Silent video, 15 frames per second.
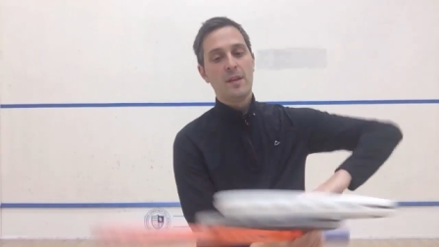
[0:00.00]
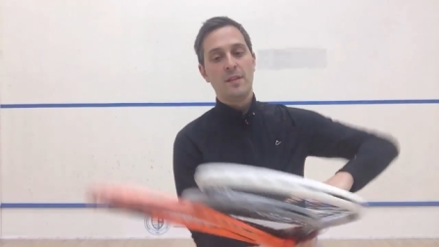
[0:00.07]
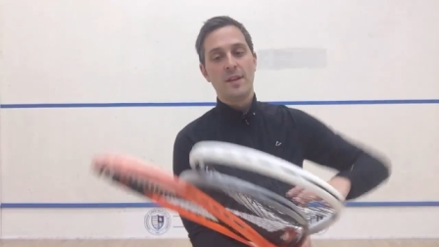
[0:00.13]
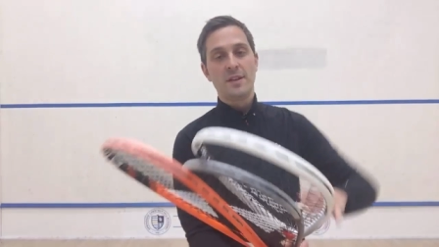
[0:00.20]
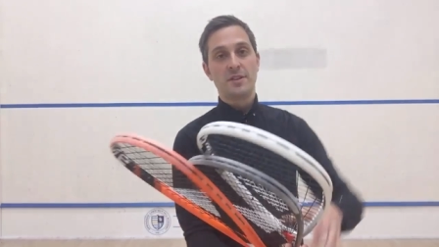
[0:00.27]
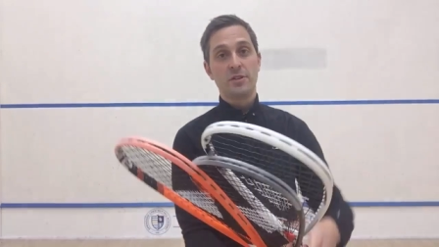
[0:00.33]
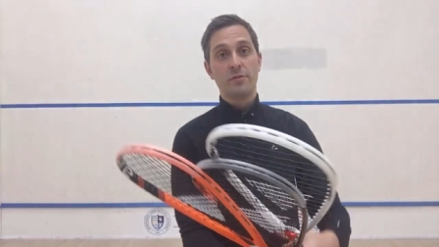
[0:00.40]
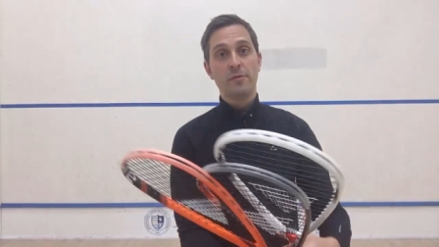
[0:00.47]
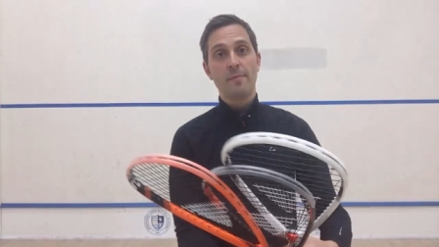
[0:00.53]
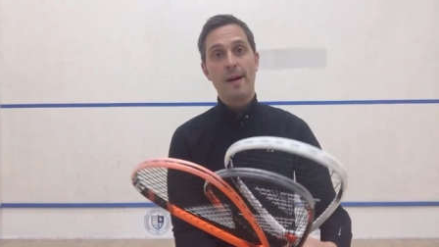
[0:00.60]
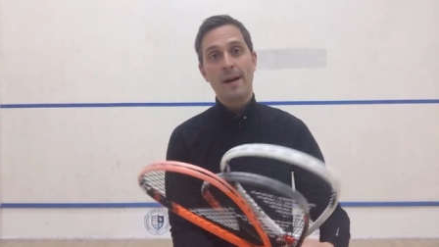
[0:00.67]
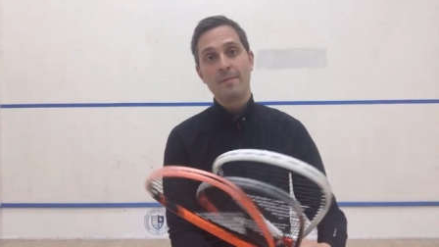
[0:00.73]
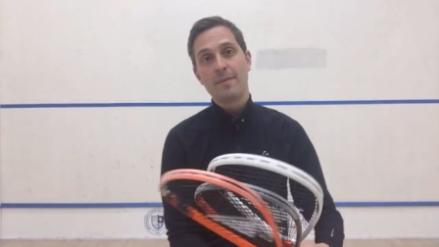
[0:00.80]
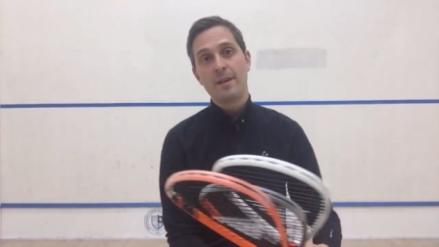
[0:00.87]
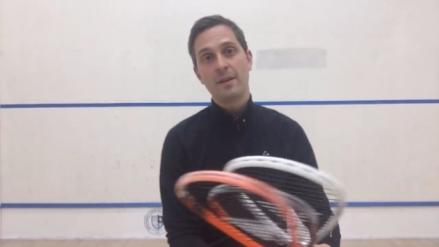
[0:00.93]
they do
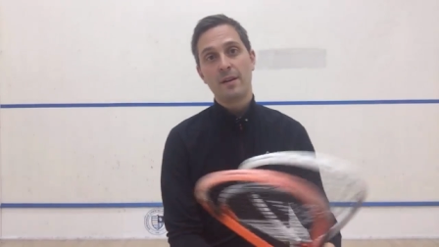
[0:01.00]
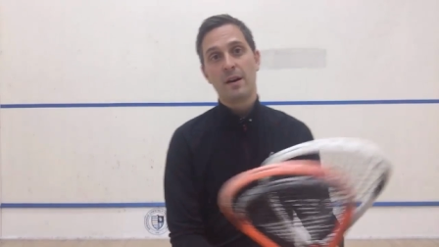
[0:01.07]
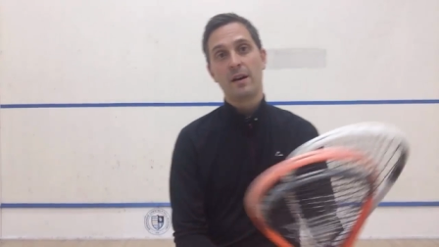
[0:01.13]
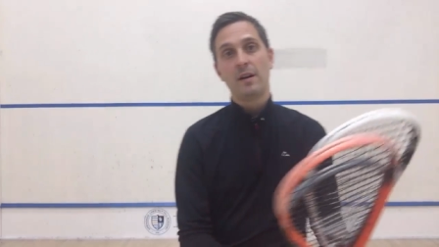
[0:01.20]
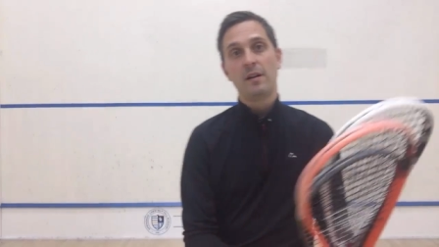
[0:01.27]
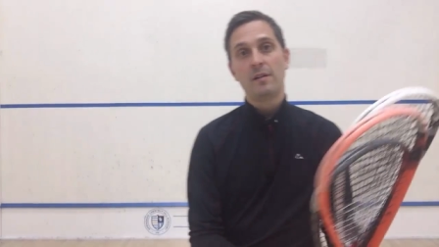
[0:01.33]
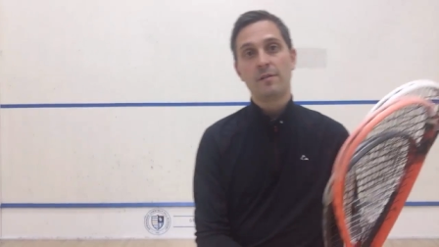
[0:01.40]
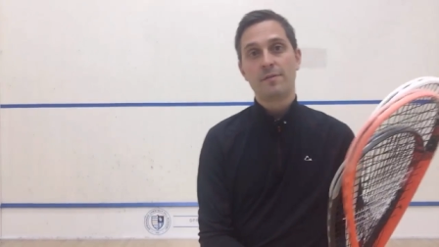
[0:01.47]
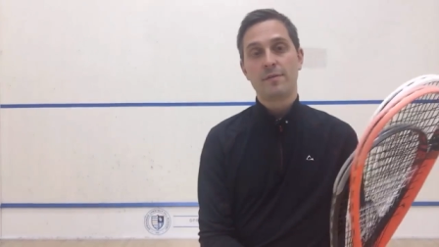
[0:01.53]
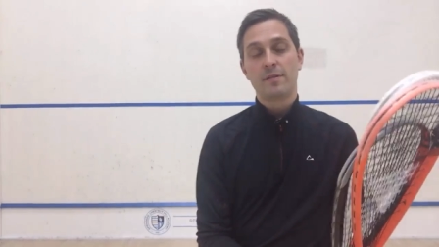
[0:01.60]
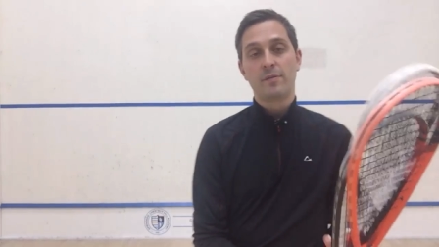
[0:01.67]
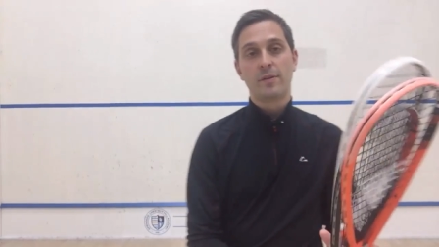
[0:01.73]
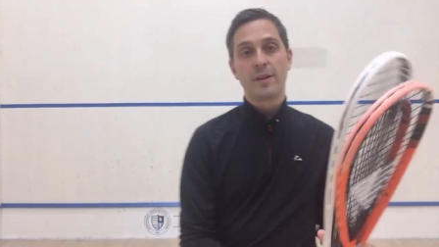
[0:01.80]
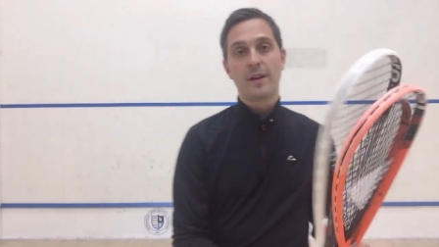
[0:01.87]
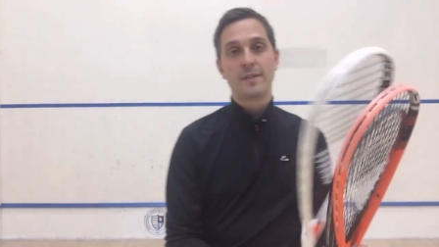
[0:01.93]
remind me of
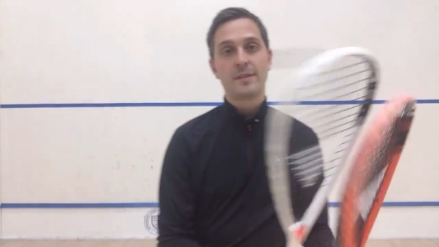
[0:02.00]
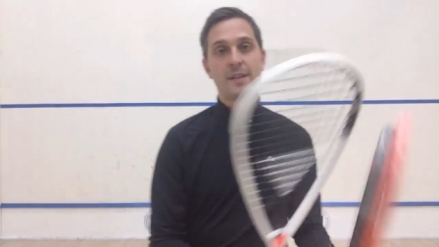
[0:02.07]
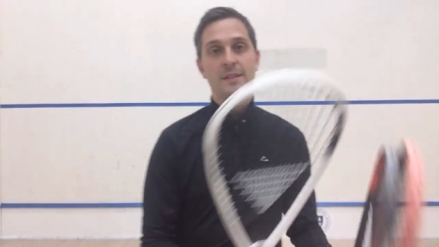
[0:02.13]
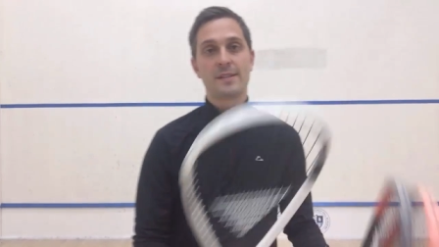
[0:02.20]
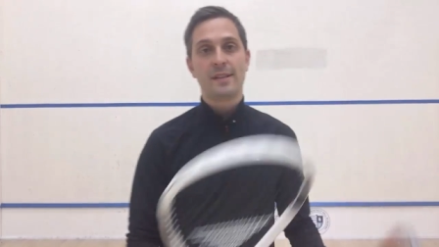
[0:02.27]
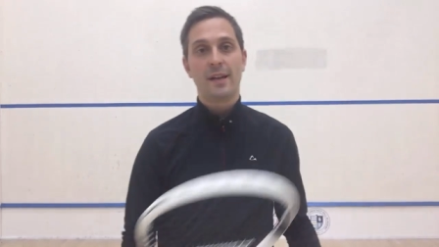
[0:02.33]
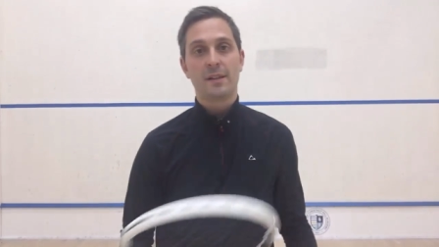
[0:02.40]
when I tested